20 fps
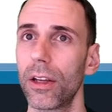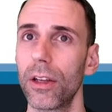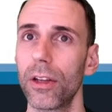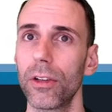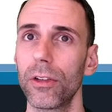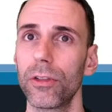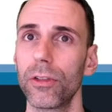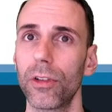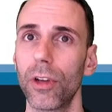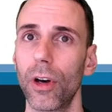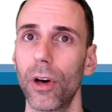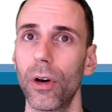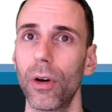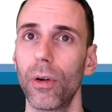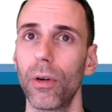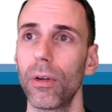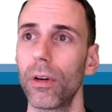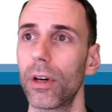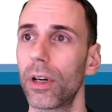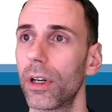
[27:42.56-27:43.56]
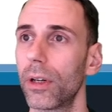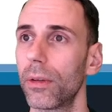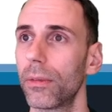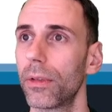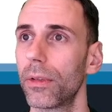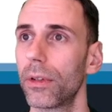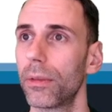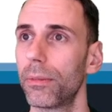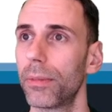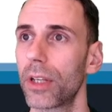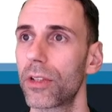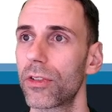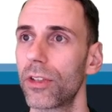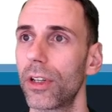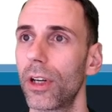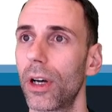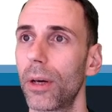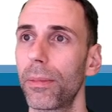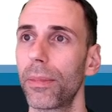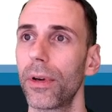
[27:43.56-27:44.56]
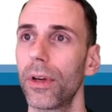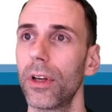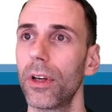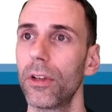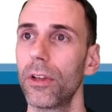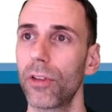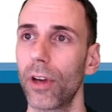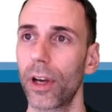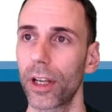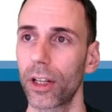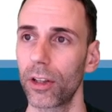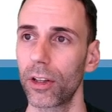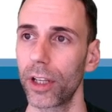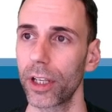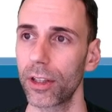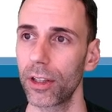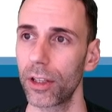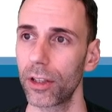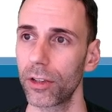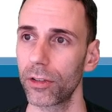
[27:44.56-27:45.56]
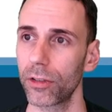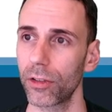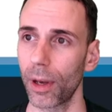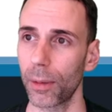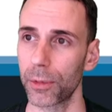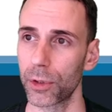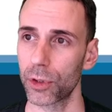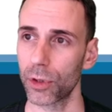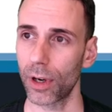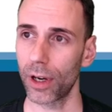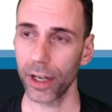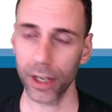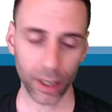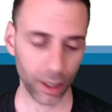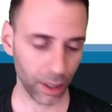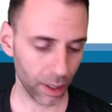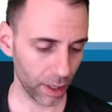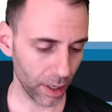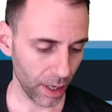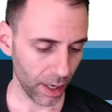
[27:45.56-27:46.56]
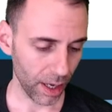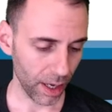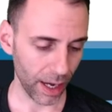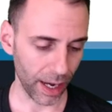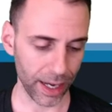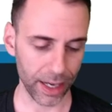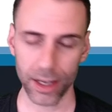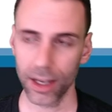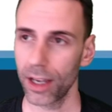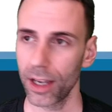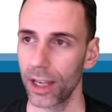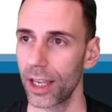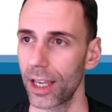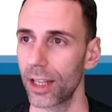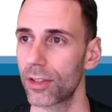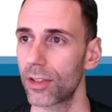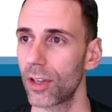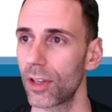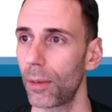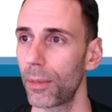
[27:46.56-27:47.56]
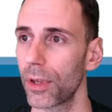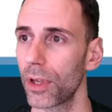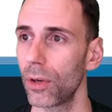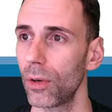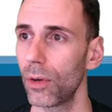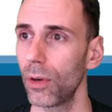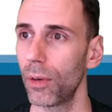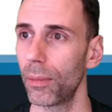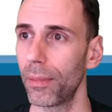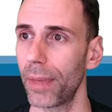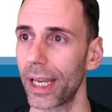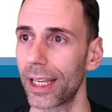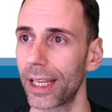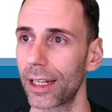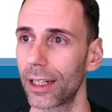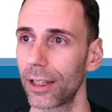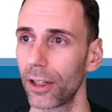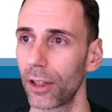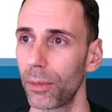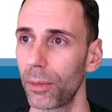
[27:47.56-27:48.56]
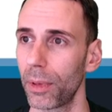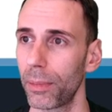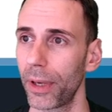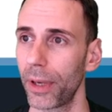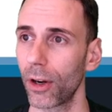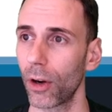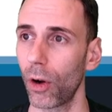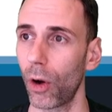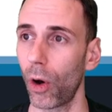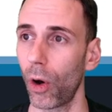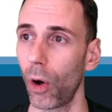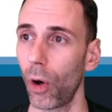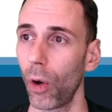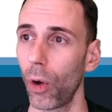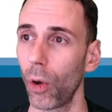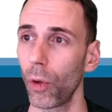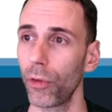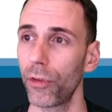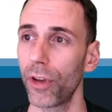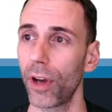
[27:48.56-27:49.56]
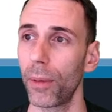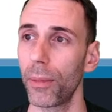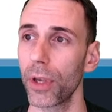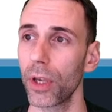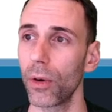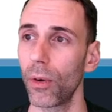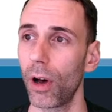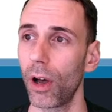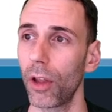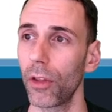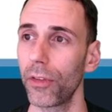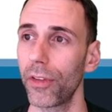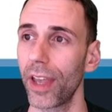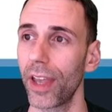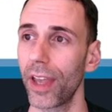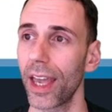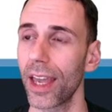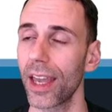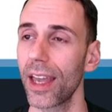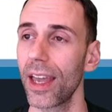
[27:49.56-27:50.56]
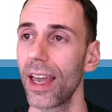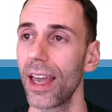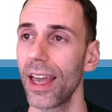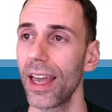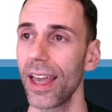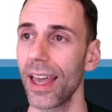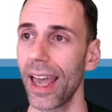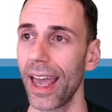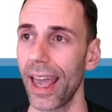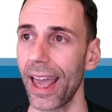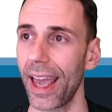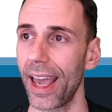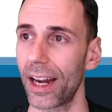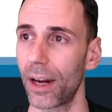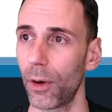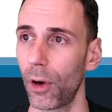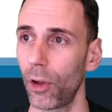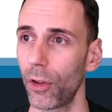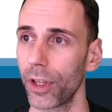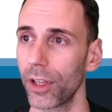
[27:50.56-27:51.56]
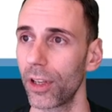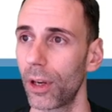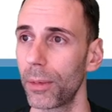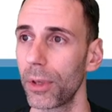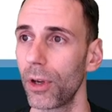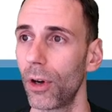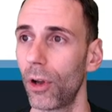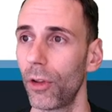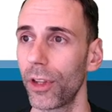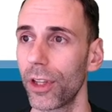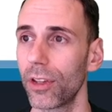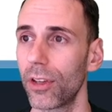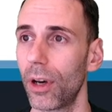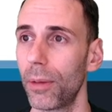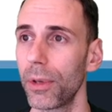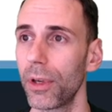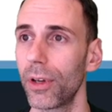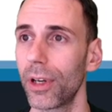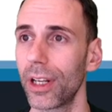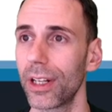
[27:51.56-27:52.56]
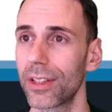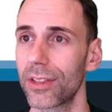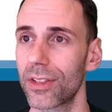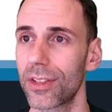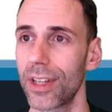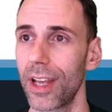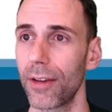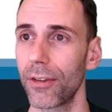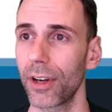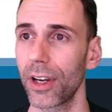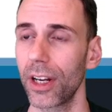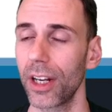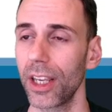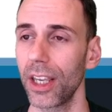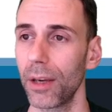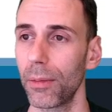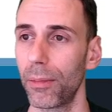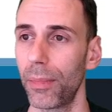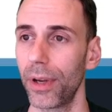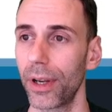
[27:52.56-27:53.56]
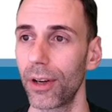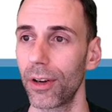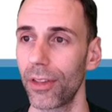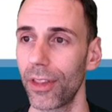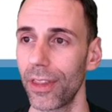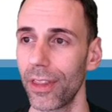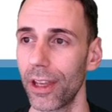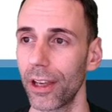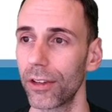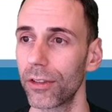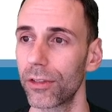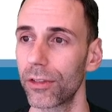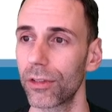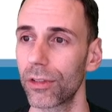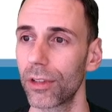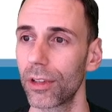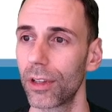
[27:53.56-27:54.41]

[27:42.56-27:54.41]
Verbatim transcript: So, oh, mess it up. So I click this, I'm drawing, I hit W, make it a little bit bigger, hold W all day, and I'm holding W, holding W, and it's never gonna get bigger than this